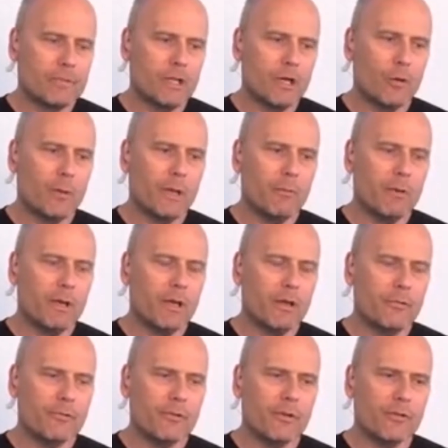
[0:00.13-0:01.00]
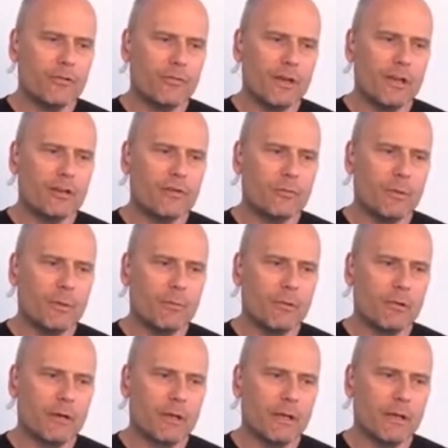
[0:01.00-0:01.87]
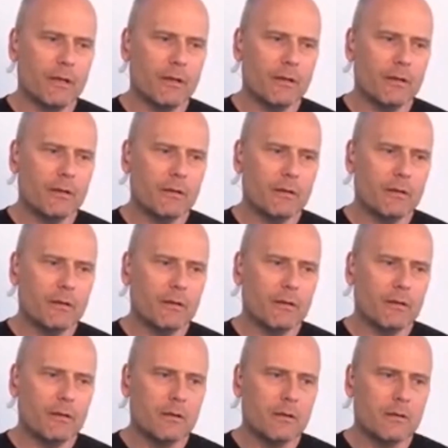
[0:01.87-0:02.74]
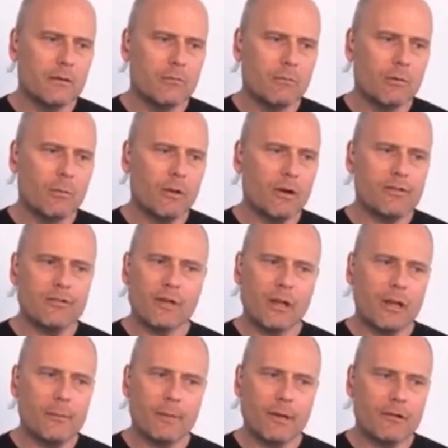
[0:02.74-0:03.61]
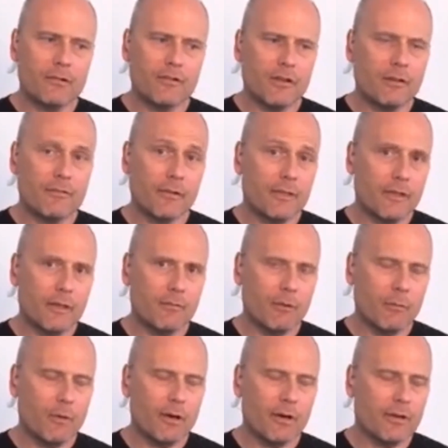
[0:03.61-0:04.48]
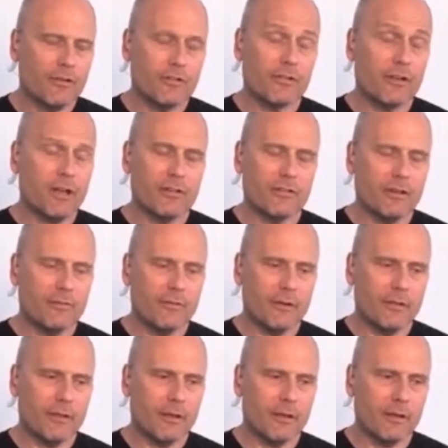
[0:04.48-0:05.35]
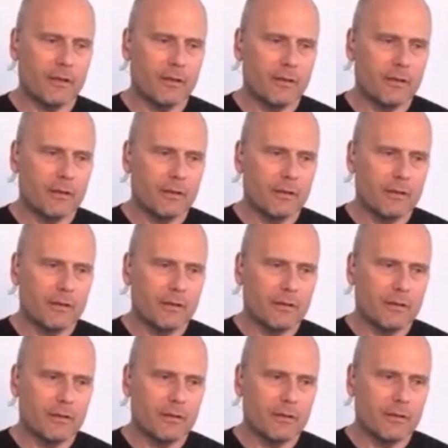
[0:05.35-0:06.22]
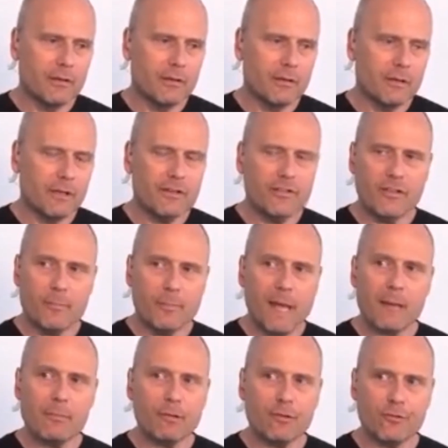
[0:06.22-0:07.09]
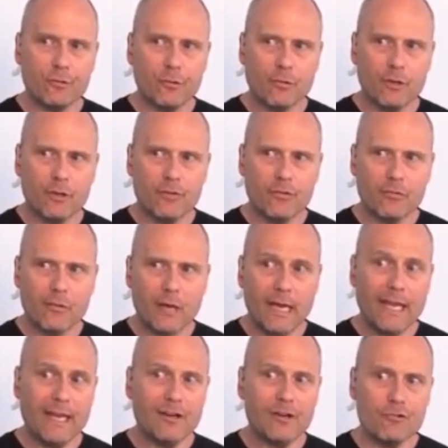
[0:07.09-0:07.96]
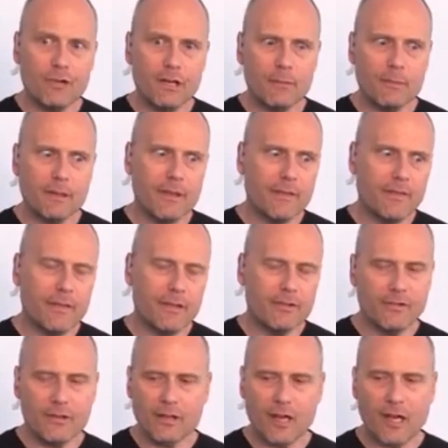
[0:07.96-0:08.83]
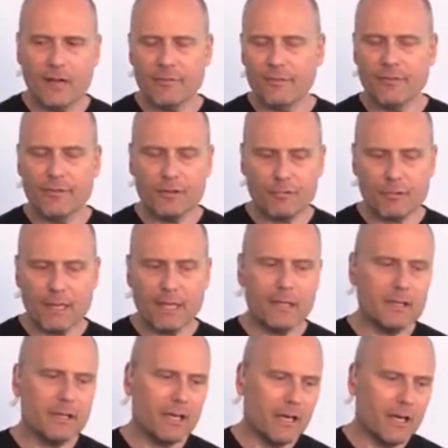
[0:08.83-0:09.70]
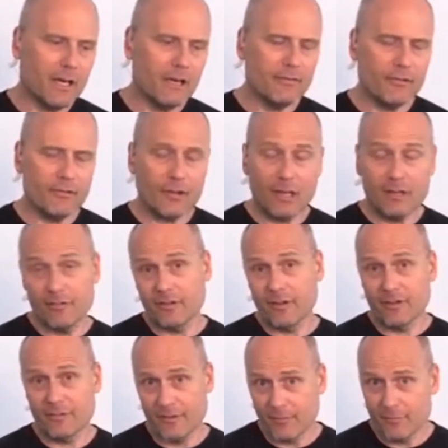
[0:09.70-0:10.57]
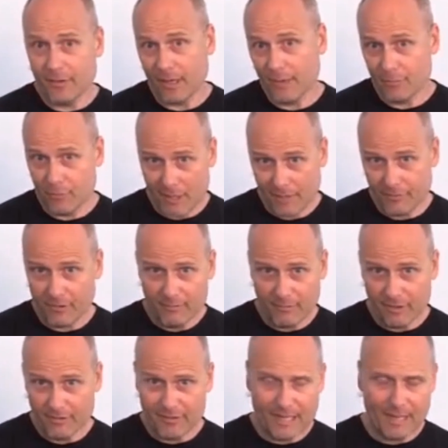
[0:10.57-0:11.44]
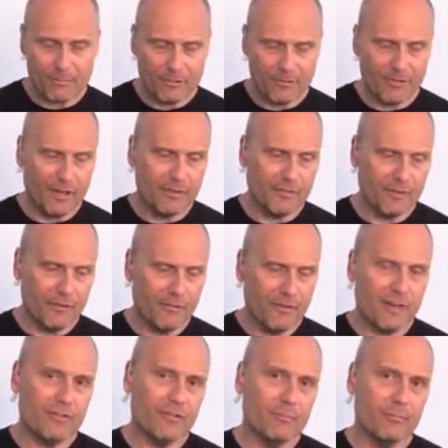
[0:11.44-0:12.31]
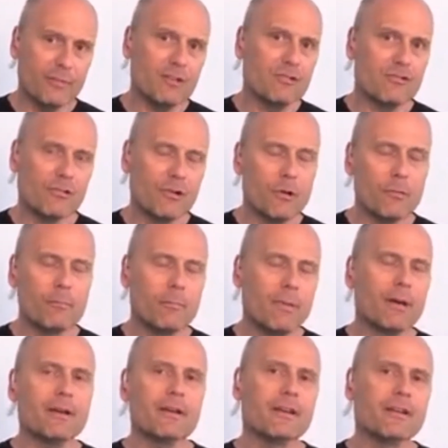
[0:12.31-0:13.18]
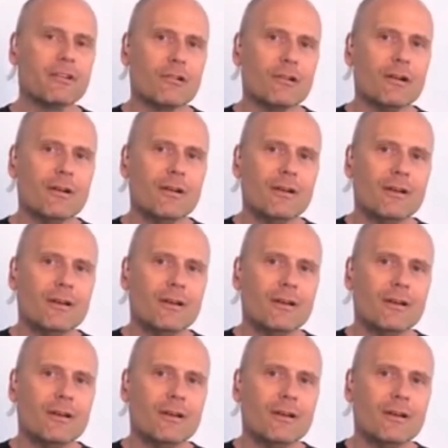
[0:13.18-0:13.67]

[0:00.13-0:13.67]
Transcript: You know, we, we go through this phase when we're a kid. We want to tell our parents everything. We want to discuss everything. Yeah. It's the babble stories. I had a dream and then this and half of it's reality and half is, and, and sometimes you have to really slap yourself in the face and pinch your own butt in your